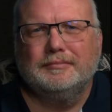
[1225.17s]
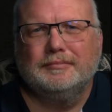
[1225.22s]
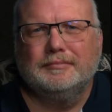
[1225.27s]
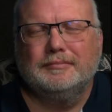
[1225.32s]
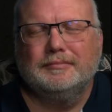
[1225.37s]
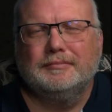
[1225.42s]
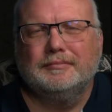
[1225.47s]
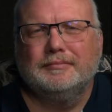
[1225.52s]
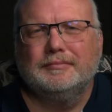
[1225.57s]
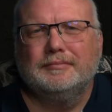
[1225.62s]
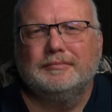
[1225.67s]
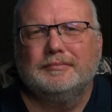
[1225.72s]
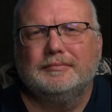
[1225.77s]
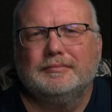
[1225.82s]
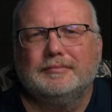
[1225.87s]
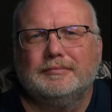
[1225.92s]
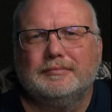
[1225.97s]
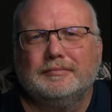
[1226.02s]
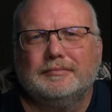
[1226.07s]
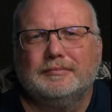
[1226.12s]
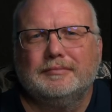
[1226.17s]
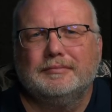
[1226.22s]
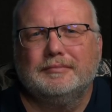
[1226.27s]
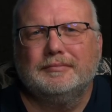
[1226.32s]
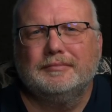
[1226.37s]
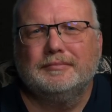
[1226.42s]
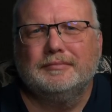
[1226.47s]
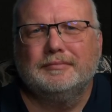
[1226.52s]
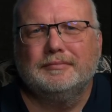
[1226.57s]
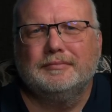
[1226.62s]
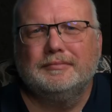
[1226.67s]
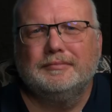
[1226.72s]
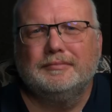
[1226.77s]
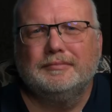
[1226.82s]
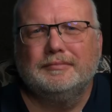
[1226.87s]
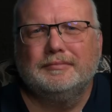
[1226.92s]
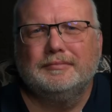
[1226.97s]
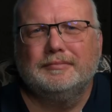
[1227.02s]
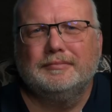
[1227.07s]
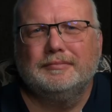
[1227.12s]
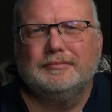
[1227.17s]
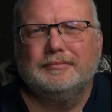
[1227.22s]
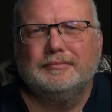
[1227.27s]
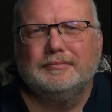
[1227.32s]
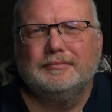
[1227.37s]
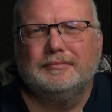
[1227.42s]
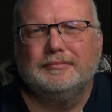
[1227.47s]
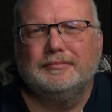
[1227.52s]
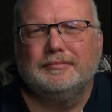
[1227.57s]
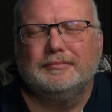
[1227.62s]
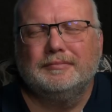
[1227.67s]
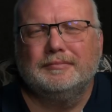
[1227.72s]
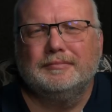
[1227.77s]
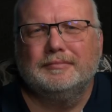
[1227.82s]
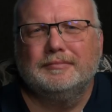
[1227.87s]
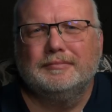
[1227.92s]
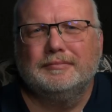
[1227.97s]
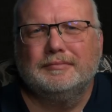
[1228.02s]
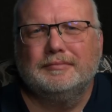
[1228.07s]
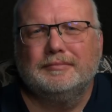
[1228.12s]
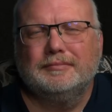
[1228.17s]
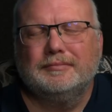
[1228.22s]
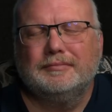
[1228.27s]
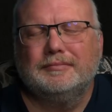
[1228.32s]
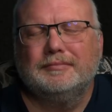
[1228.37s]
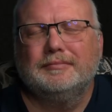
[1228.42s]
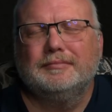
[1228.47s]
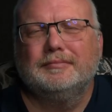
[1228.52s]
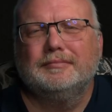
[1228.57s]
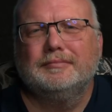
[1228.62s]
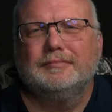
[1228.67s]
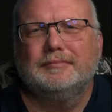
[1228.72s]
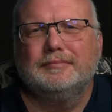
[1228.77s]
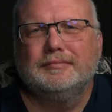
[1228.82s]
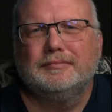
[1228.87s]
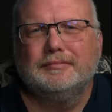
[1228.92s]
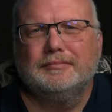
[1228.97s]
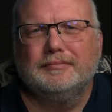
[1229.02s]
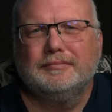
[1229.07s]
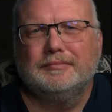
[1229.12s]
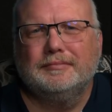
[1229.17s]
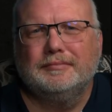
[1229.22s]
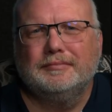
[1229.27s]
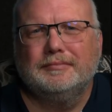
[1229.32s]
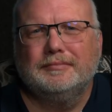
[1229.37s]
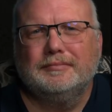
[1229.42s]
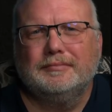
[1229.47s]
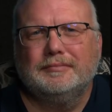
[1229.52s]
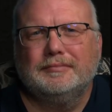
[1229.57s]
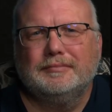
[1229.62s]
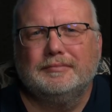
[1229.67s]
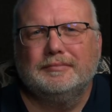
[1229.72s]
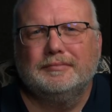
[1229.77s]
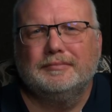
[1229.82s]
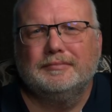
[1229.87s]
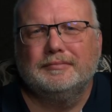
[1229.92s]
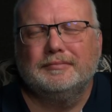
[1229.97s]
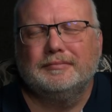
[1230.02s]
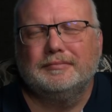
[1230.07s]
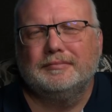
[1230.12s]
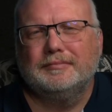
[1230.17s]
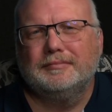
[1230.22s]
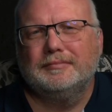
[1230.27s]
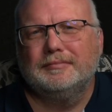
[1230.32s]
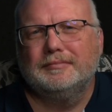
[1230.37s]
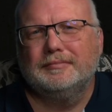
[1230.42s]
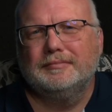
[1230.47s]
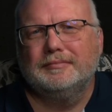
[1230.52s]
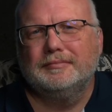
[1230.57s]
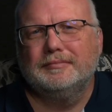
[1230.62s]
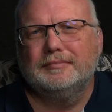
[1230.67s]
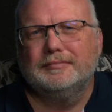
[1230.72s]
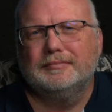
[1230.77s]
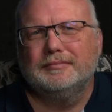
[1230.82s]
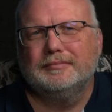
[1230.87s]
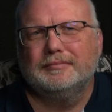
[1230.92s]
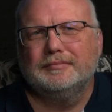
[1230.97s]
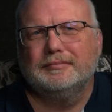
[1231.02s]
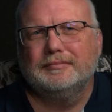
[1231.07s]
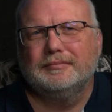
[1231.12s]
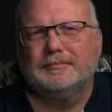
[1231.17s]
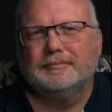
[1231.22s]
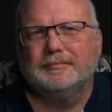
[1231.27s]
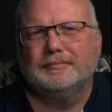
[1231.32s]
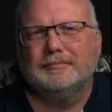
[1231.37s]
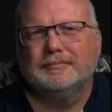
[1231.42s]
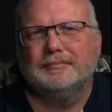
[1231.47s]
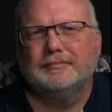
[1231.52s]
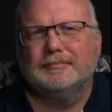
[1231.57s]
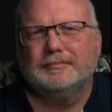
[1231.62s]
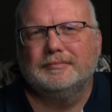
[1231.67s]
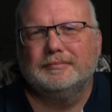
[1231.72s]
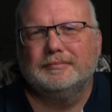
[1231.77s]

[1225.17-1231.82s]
No words are spoken by the person on screen.